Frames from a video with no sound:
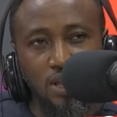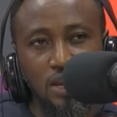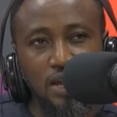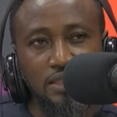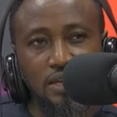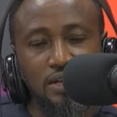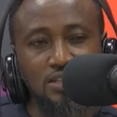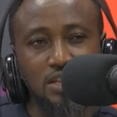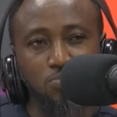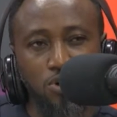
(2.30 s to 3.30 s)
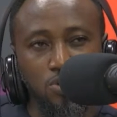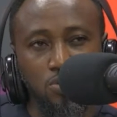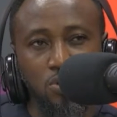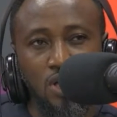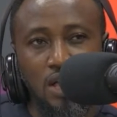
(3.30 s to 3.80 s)
like the Kasapreko,
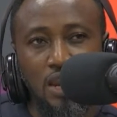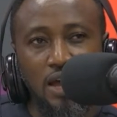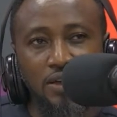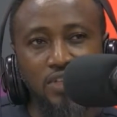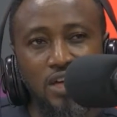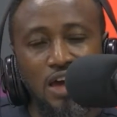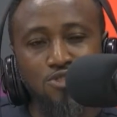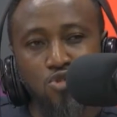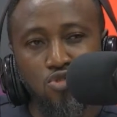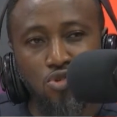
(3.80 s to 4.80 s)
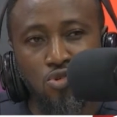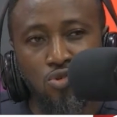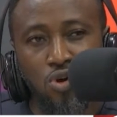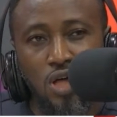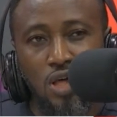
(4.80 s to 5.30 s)
like the Adonko,
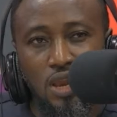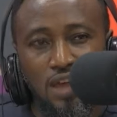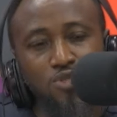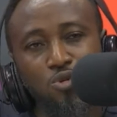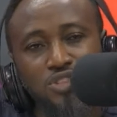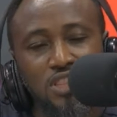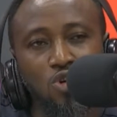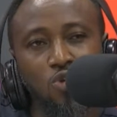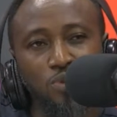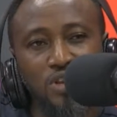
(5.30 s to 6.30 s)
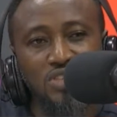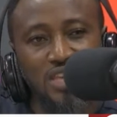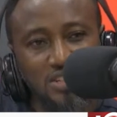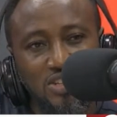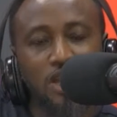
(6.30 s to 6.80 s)
like those other companies that
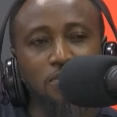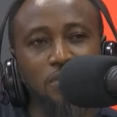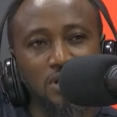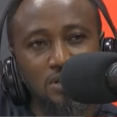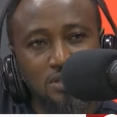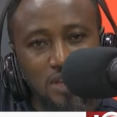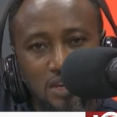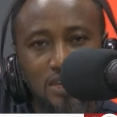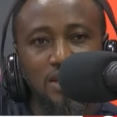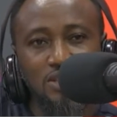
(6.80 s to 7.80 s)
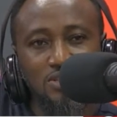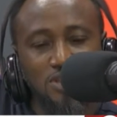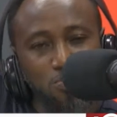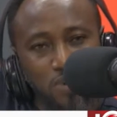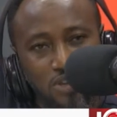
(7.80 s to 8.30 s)
the chairman, the
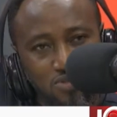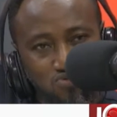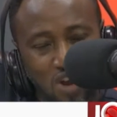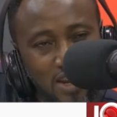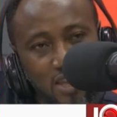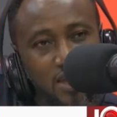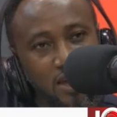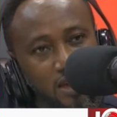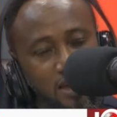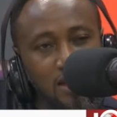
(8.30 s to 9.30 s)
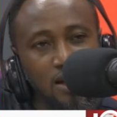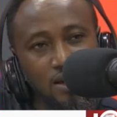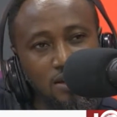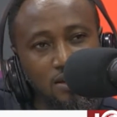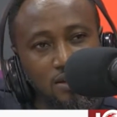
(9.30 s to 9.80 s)
leadership is right here in
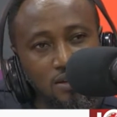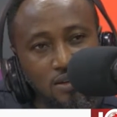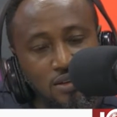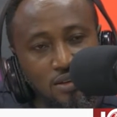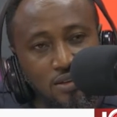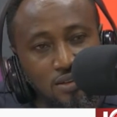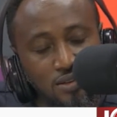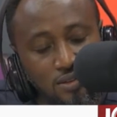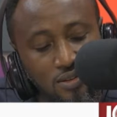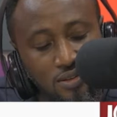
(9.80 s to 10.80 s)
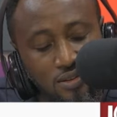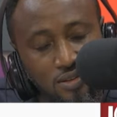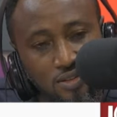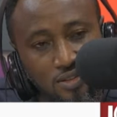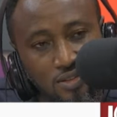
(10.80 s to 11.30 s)
Ghana? Yeah.
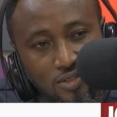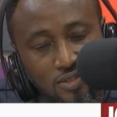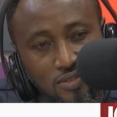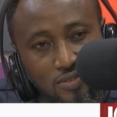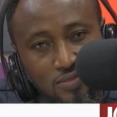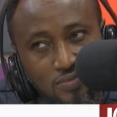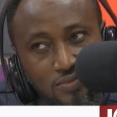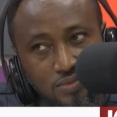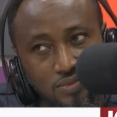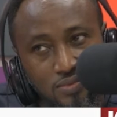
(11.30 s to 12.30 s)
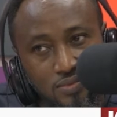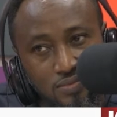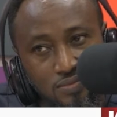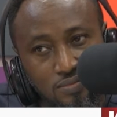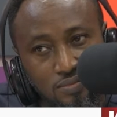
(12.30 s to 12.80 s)
Um, a
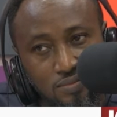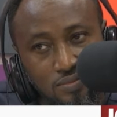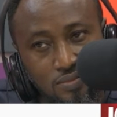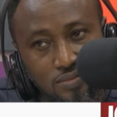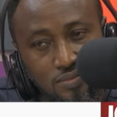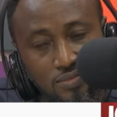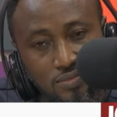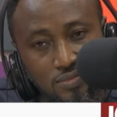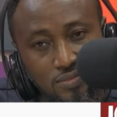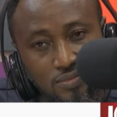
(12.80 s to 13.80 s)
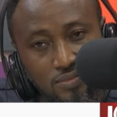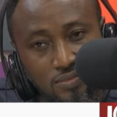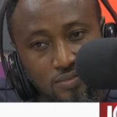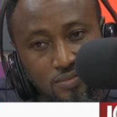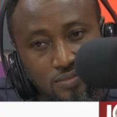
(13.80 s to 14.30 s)
lot of them are not, are not sitting
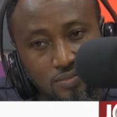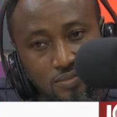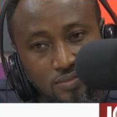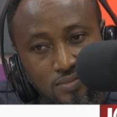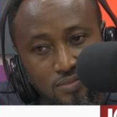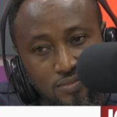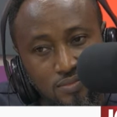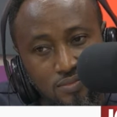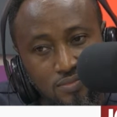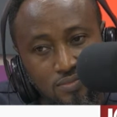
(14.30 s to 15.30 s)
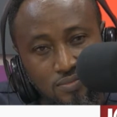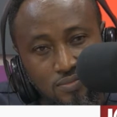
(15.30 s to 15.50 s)
well, if I can quote it.